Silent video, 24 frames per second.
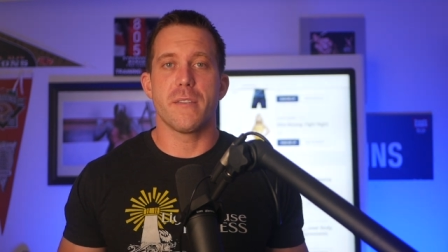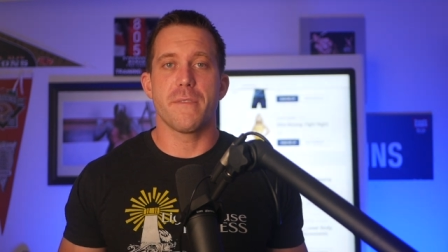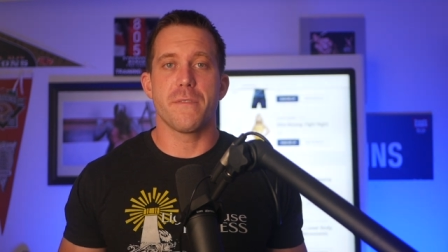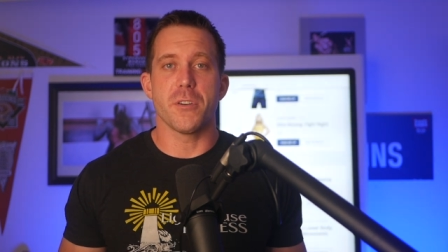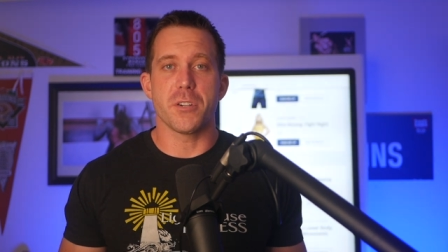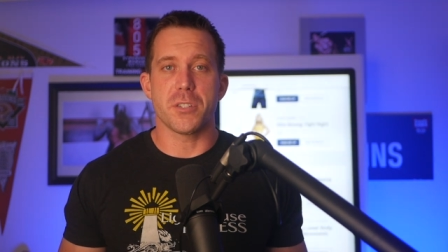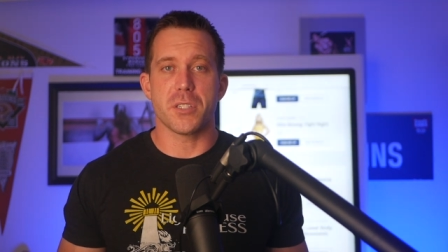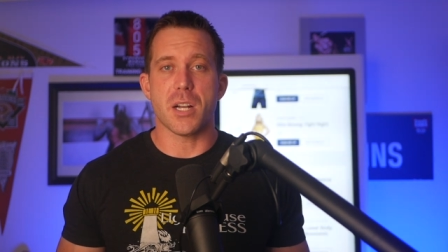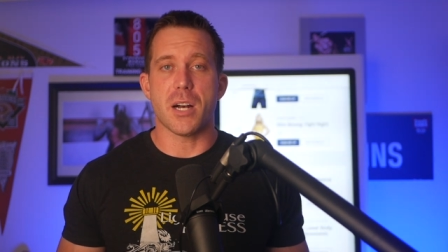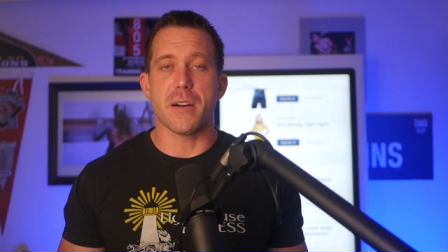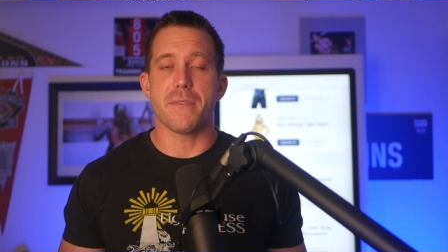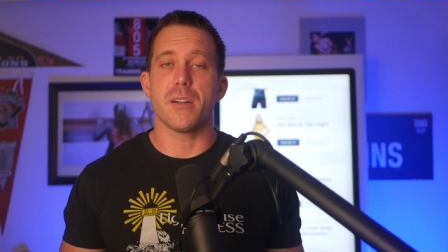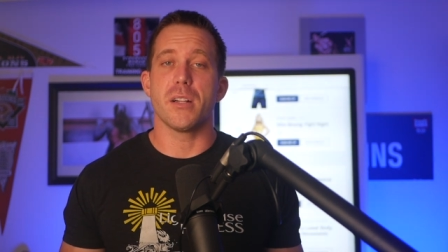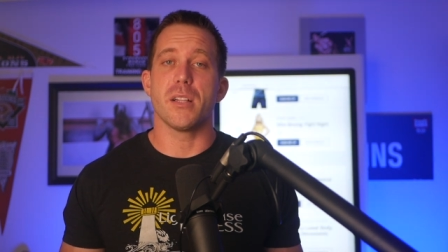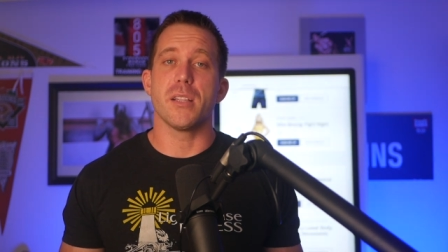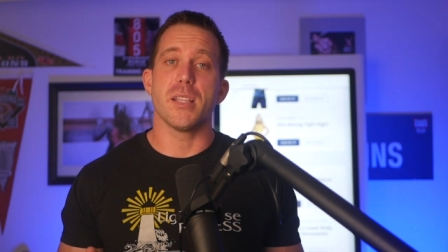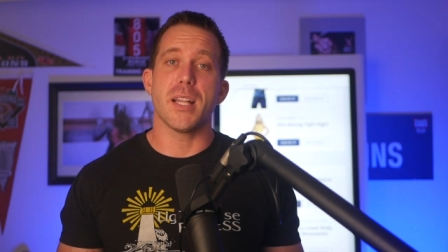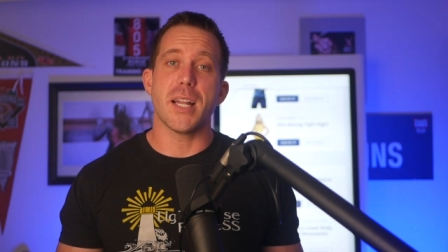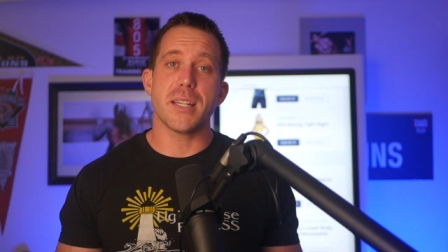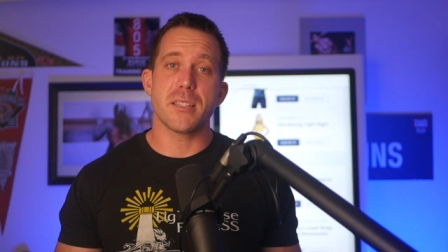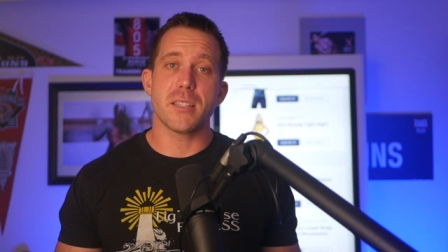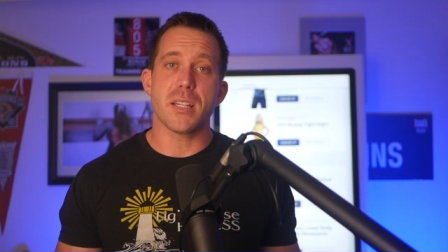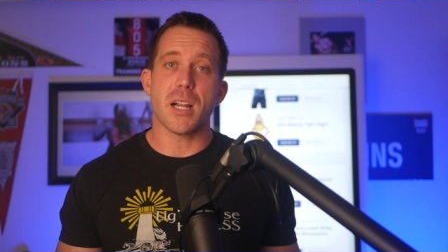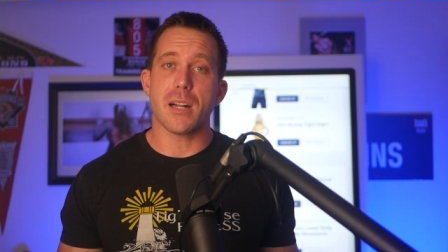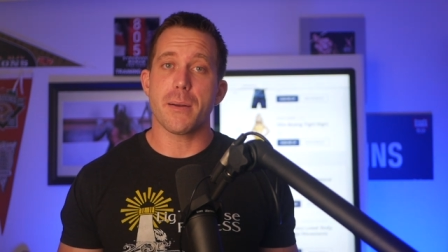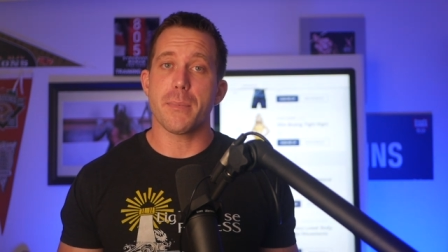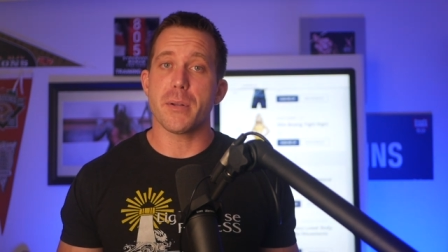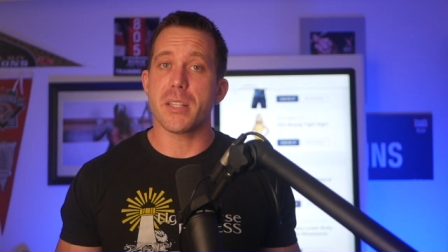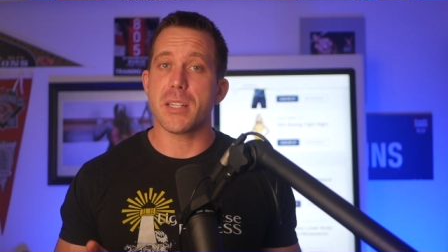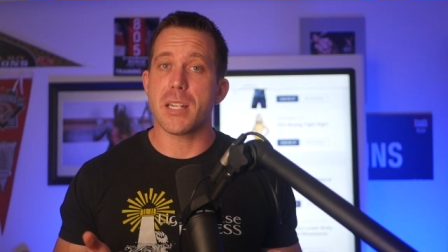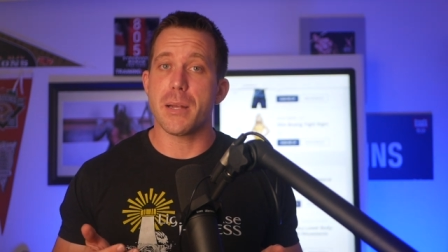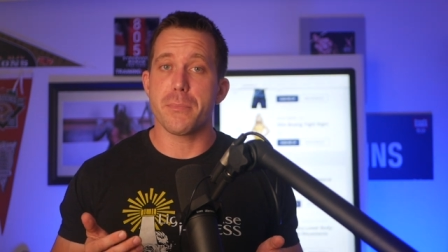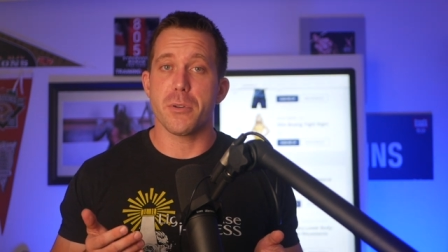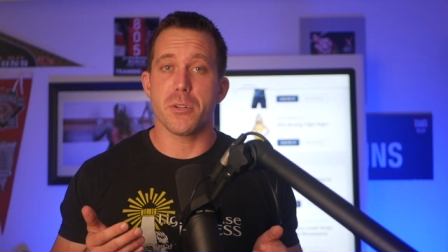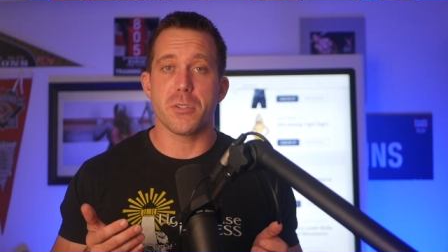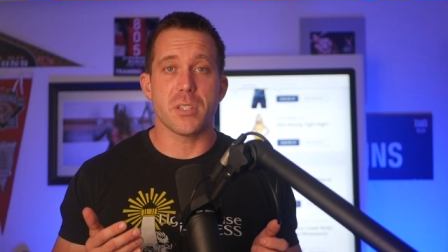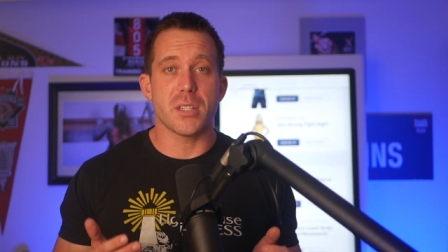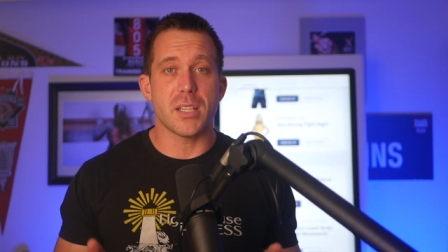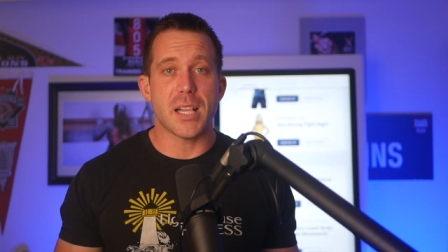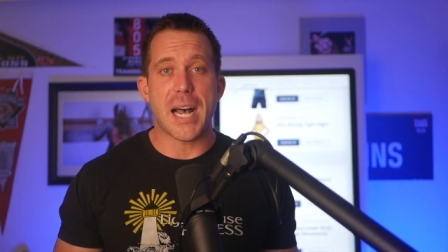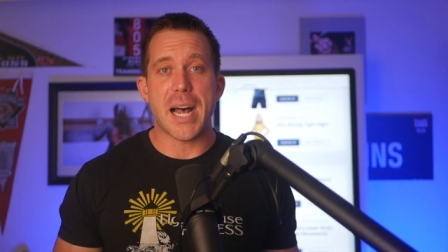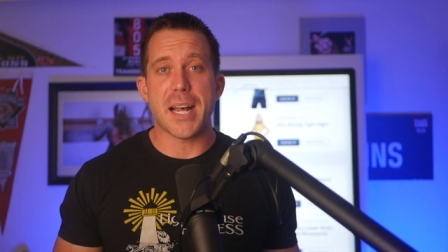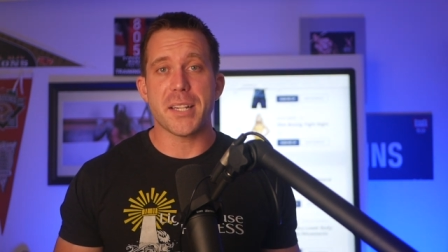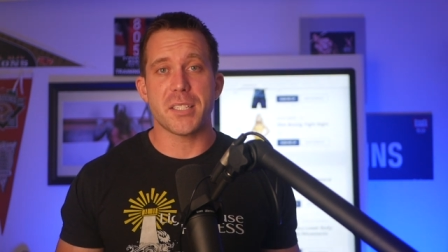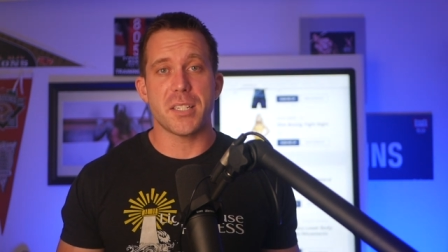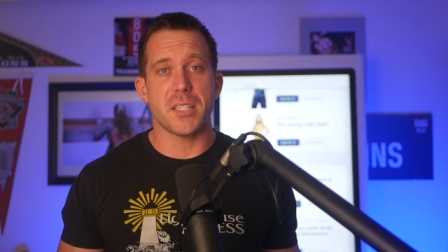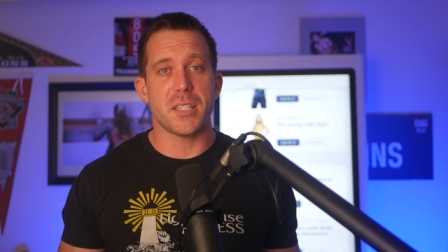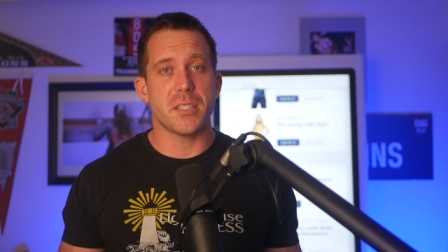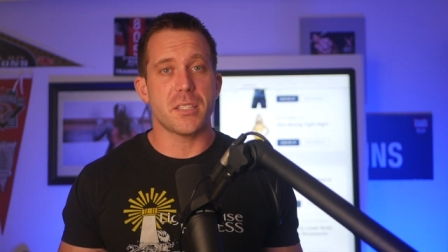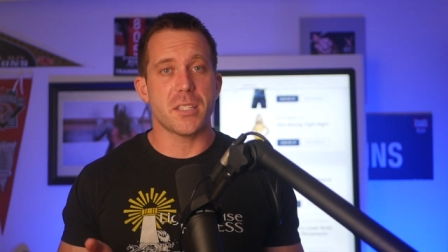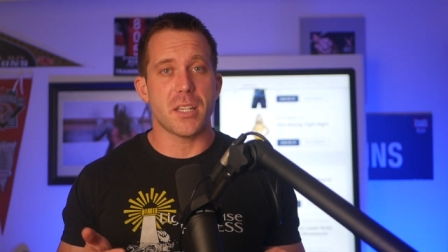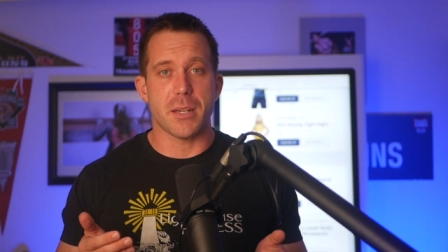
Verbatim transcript: First off, let's talk about the Tempo's classes